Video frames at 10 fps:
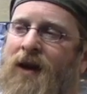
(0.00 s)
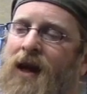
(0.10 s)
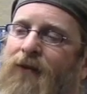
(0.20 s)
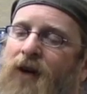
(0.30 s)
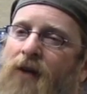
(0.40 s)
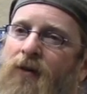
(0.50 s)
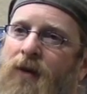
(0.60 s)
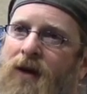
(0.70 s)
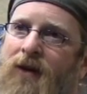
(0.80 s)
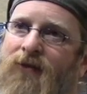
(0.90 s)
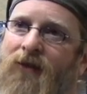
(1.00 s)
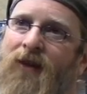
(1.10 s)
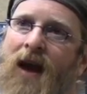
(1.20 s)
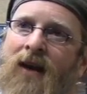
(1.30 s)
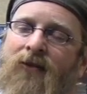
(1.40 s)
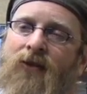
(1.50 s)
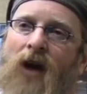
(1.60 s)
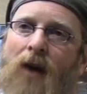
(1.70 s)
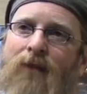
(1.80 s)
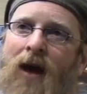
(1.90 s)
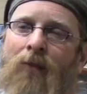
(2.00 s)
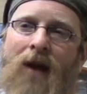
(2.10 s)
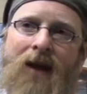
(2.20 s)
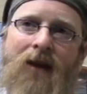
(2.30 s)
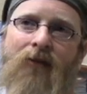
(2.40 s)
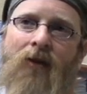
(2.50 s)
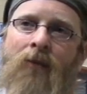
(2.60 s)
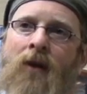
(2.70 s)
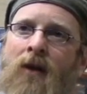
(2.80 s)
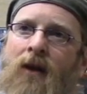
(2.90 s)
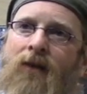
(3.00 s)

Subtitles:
if government is designed as a top-down mechanism,